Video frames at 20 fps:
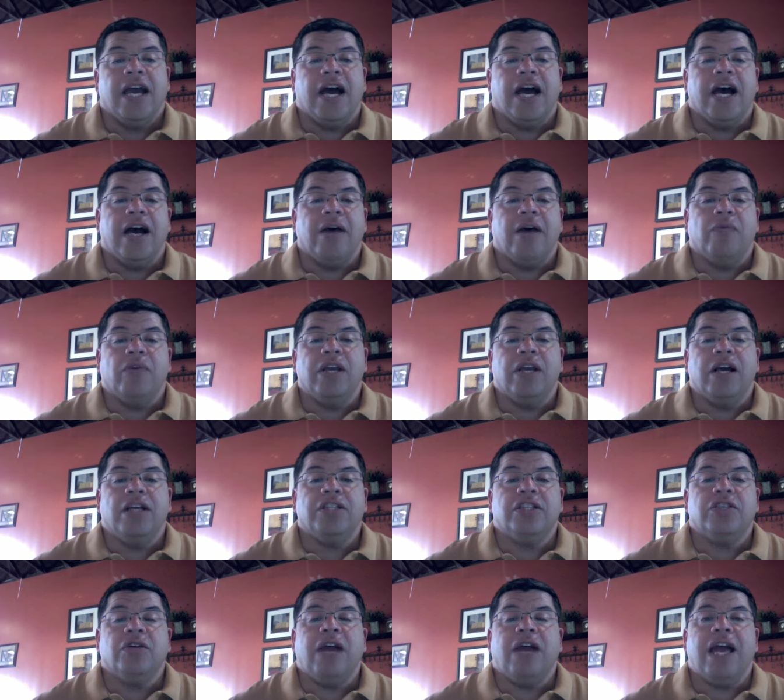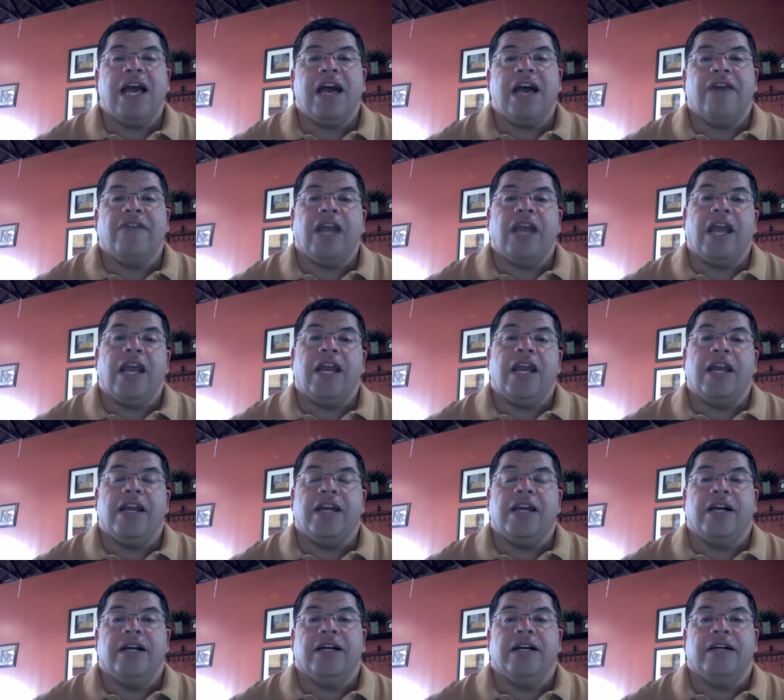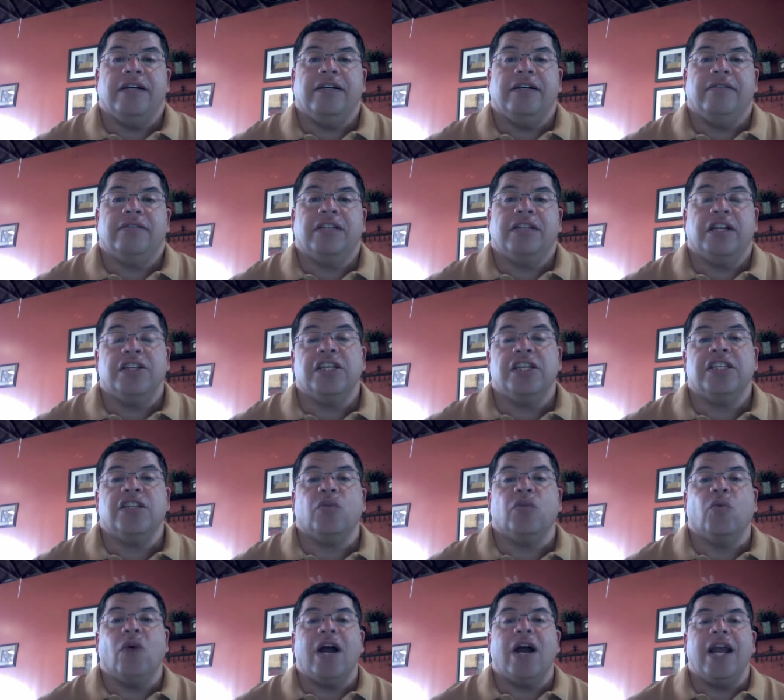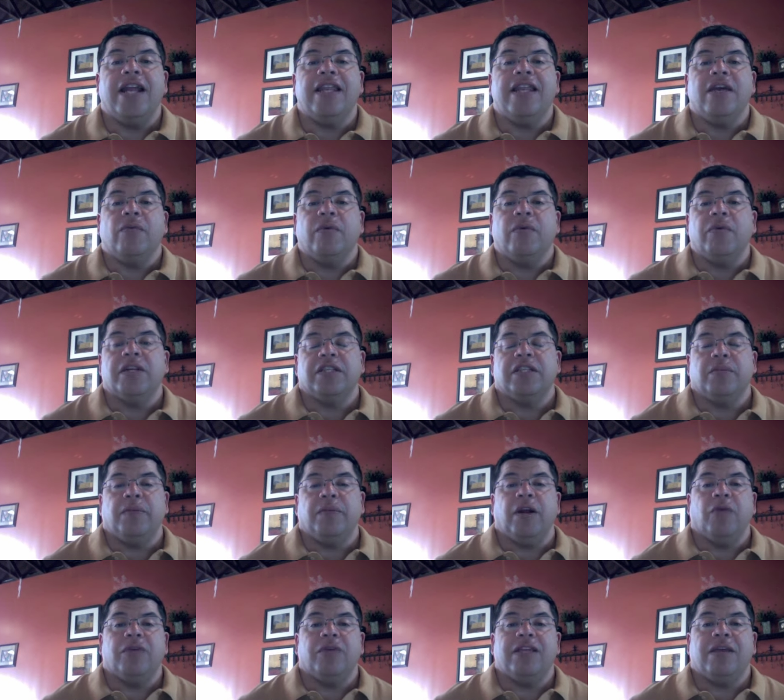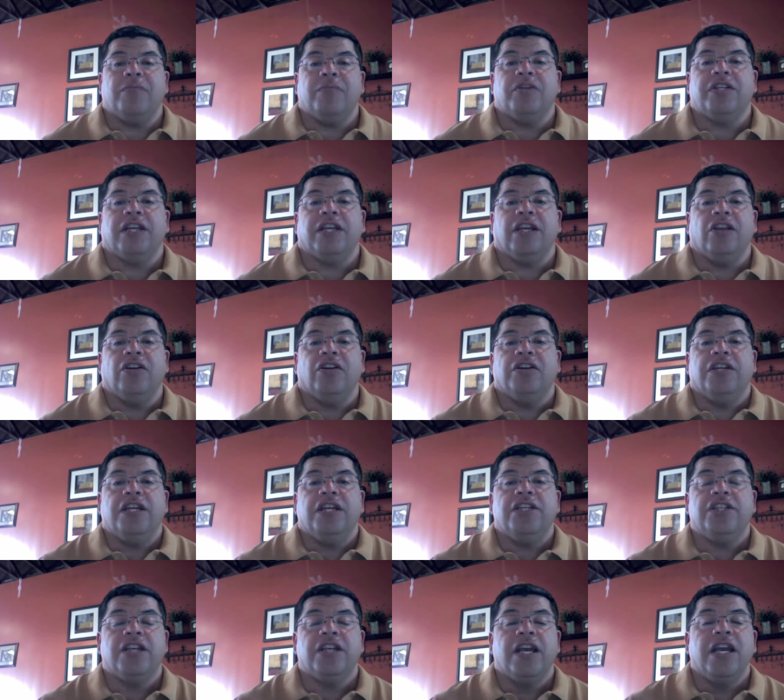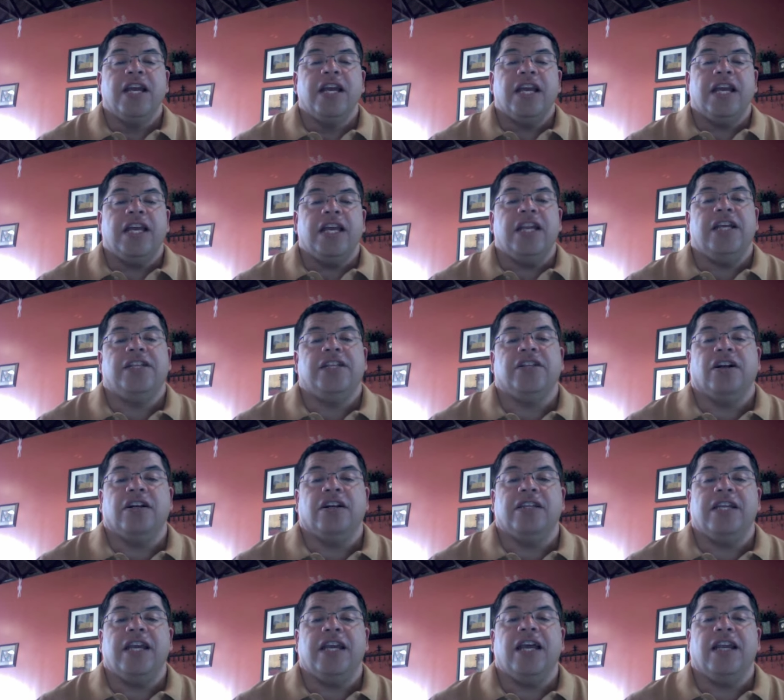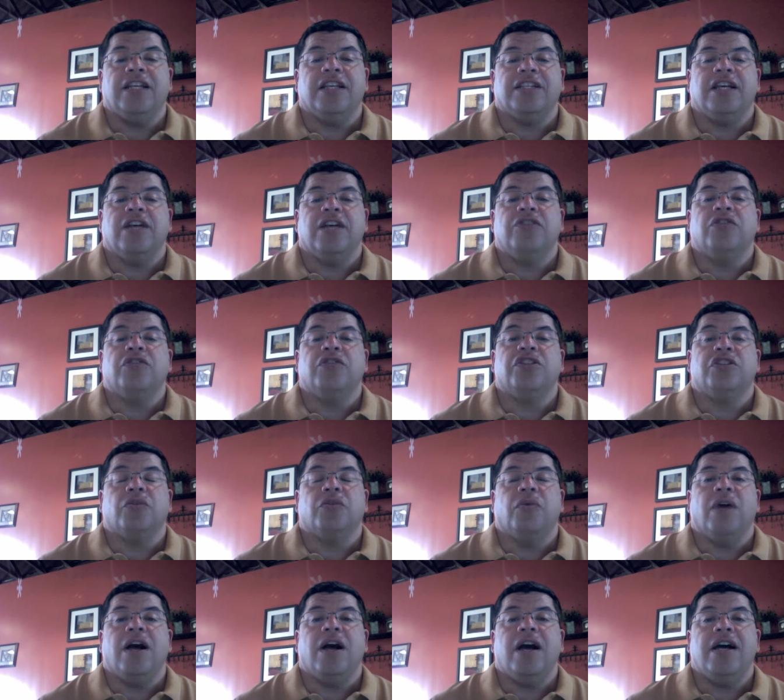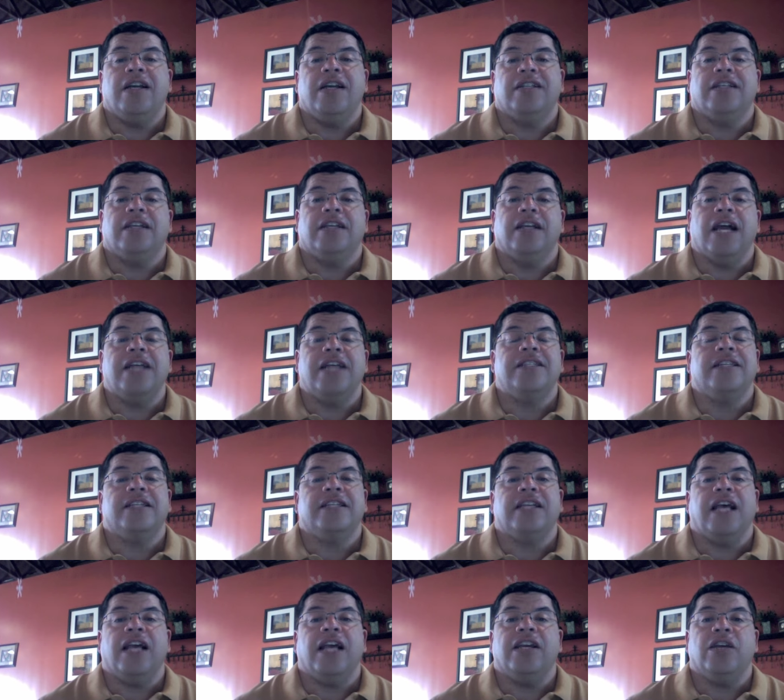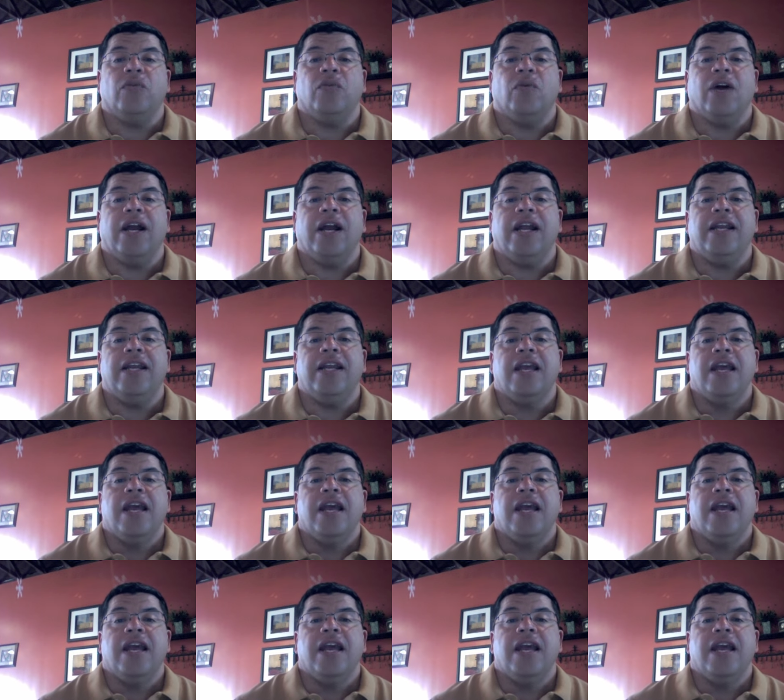Um, we also have a uh, suggested wine that we want to pair with that particular dish. It is our Di Alessandro Syrah. It's a nice Italian wine,